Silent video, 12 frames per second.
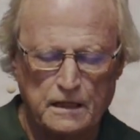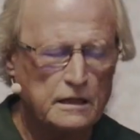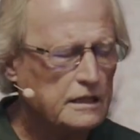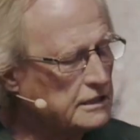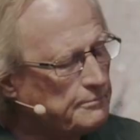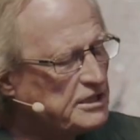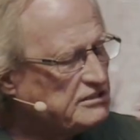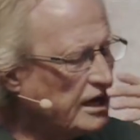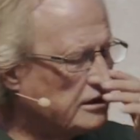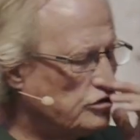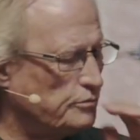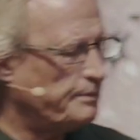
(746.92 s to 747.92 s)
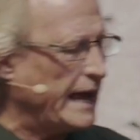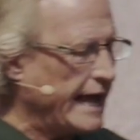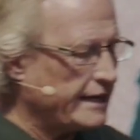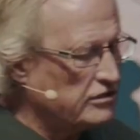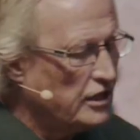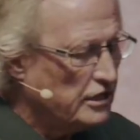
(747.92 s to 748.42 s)
Let me take you
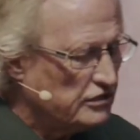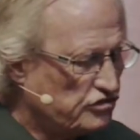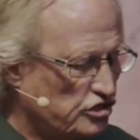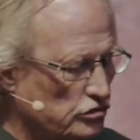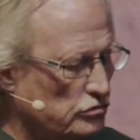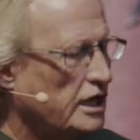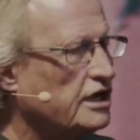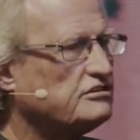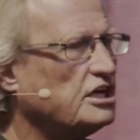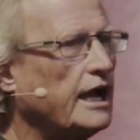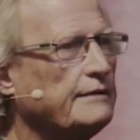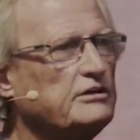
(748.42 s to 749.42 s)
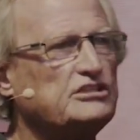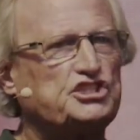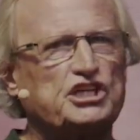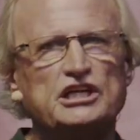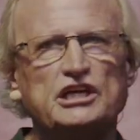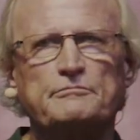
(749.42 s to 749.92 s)
back to a time in
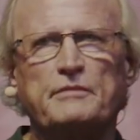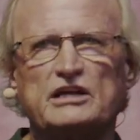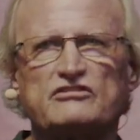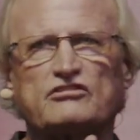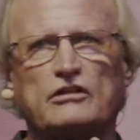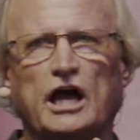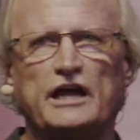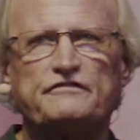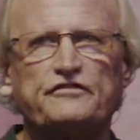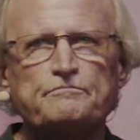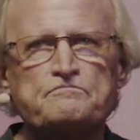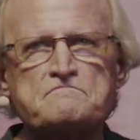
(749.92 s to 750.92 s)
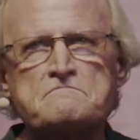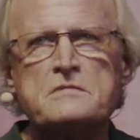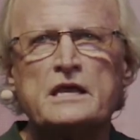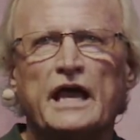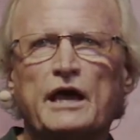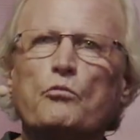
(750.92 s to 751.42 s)
Ginny and mine's life
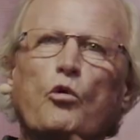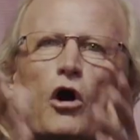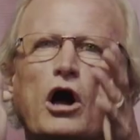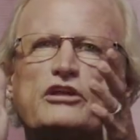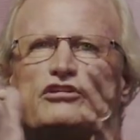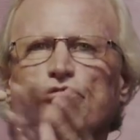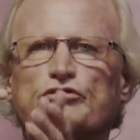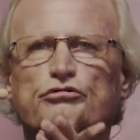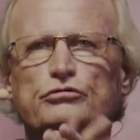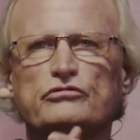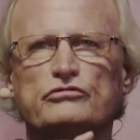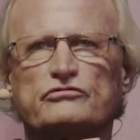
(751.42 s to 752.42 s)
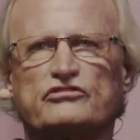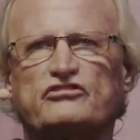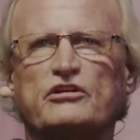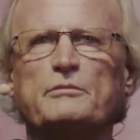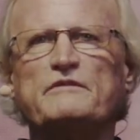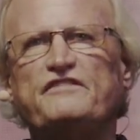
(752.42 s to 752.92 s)
and walk you through
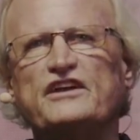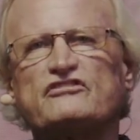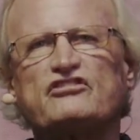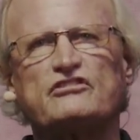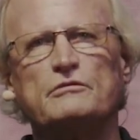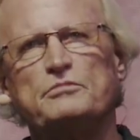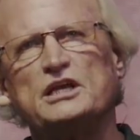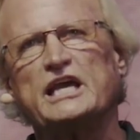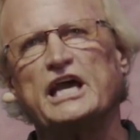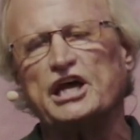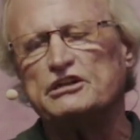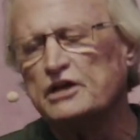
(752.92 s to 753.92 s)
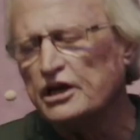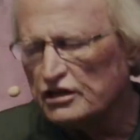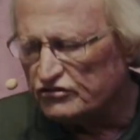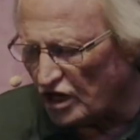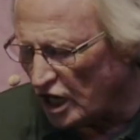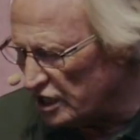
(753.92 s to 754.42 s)
some events that began
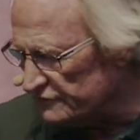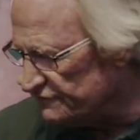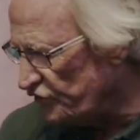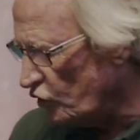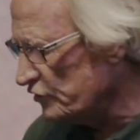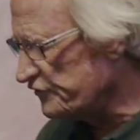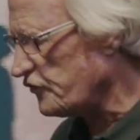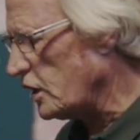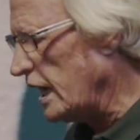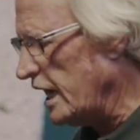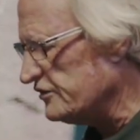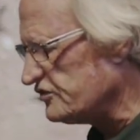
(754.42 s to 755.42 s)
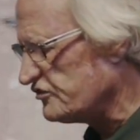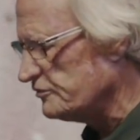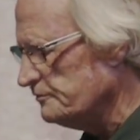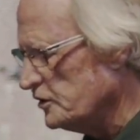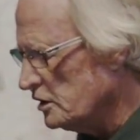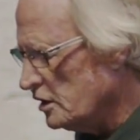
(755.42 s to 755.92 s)
to unfold for us.
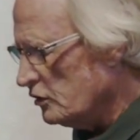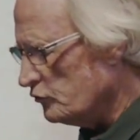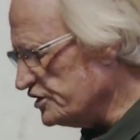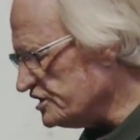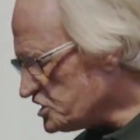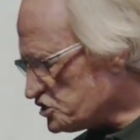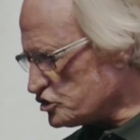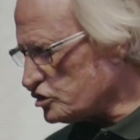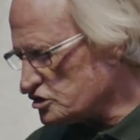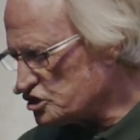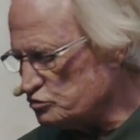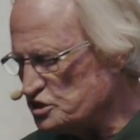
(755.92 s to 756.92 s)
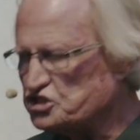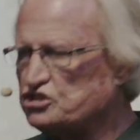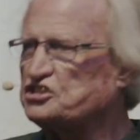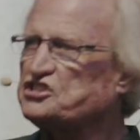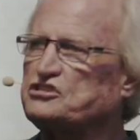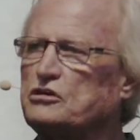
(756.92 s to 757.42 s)
When this church was
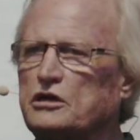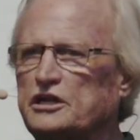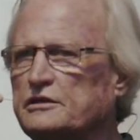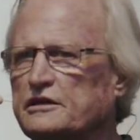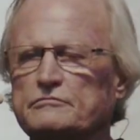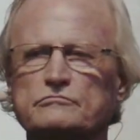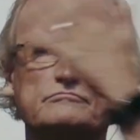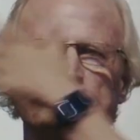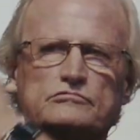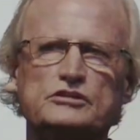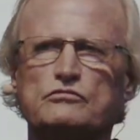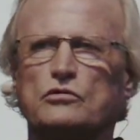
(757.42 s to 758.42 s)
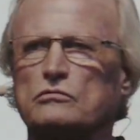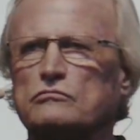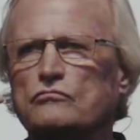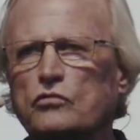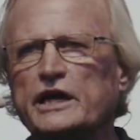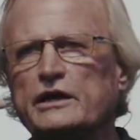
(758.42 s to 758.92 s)
just starting, and we were
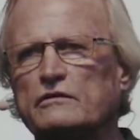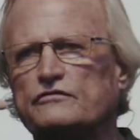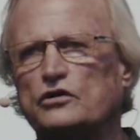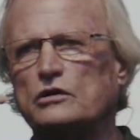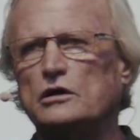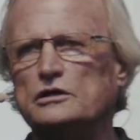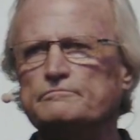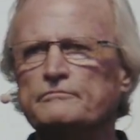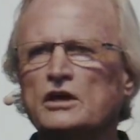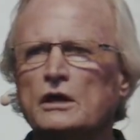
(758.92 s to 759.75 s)
way over on